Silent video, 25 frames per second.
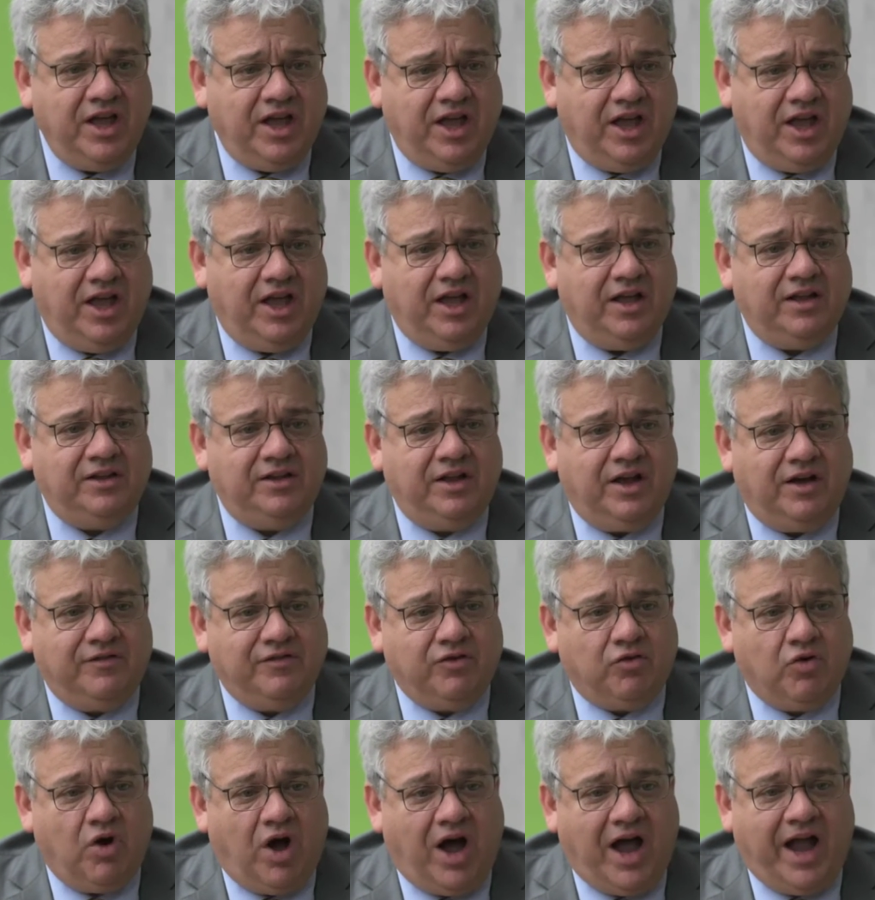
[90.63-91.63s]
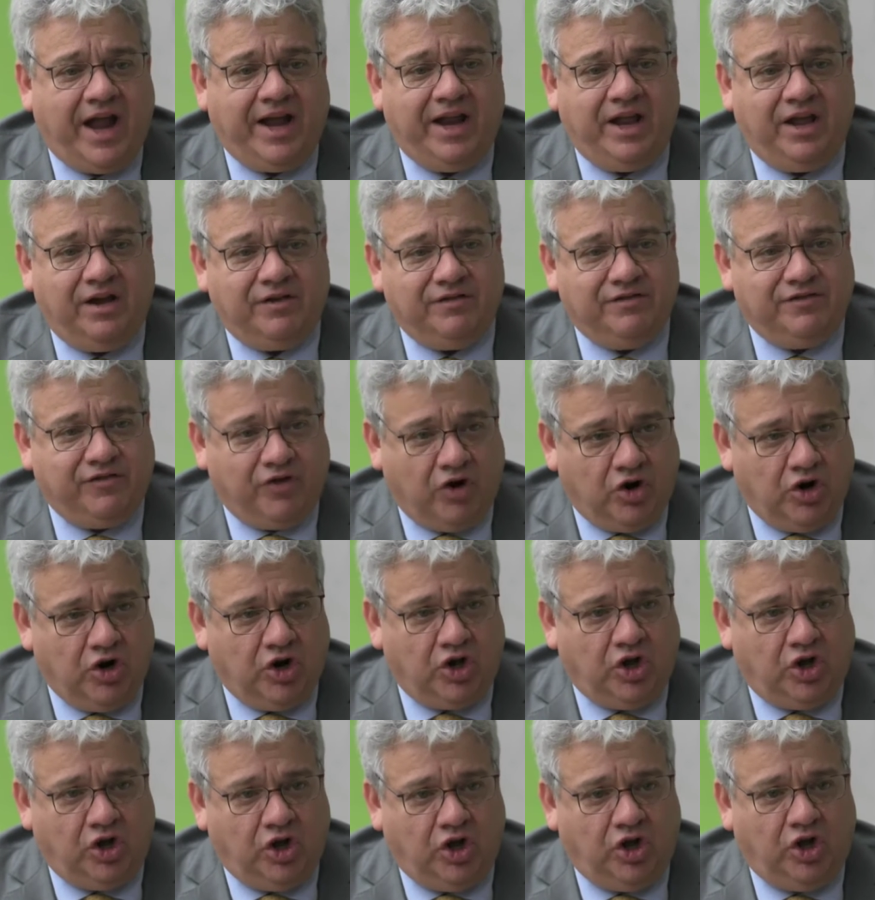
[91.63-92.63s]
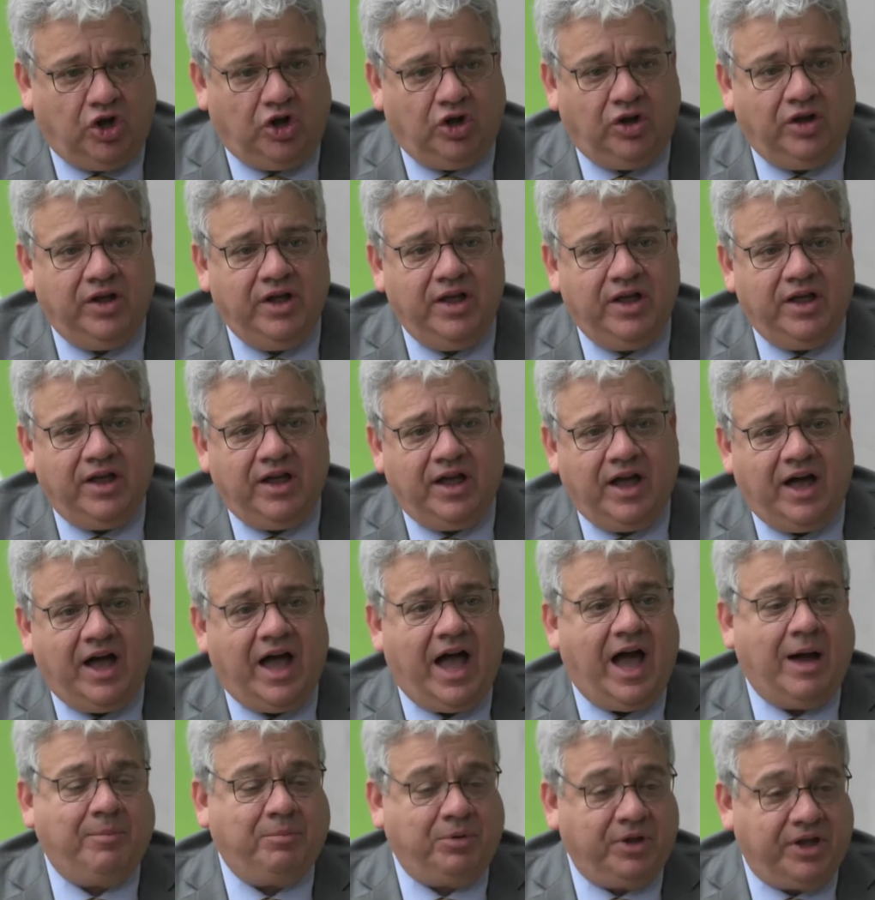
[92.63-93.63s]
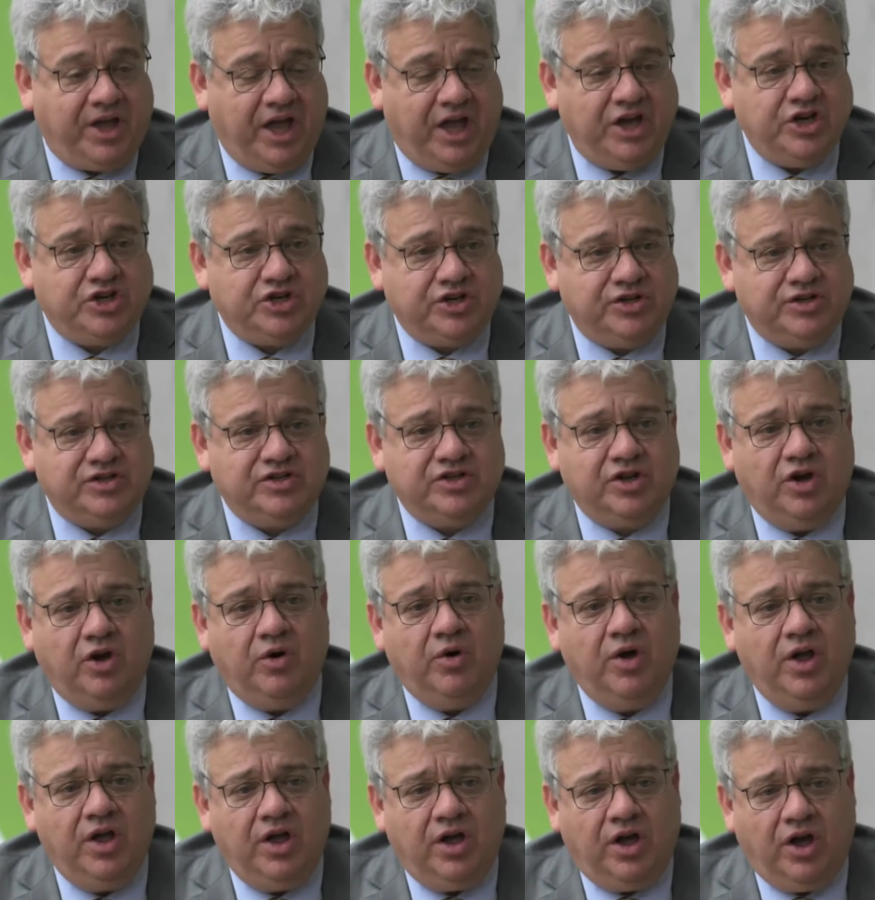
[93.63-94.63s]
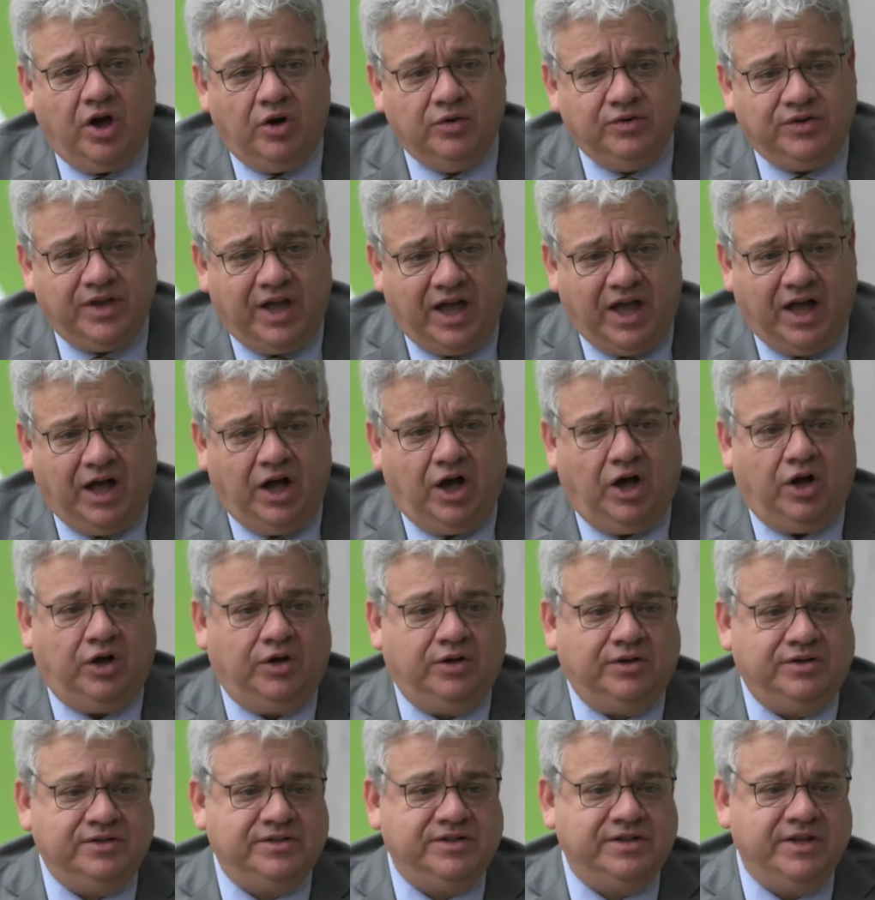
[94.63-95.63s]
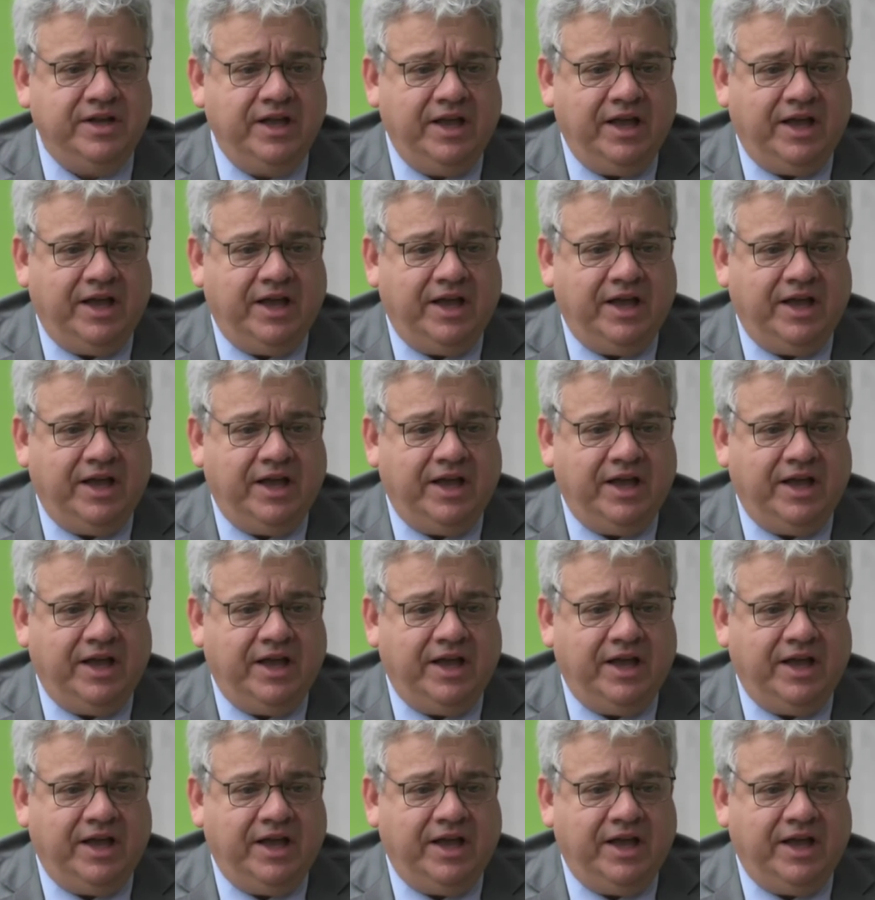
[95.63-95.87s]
in a variety of vertical applications, so hotels,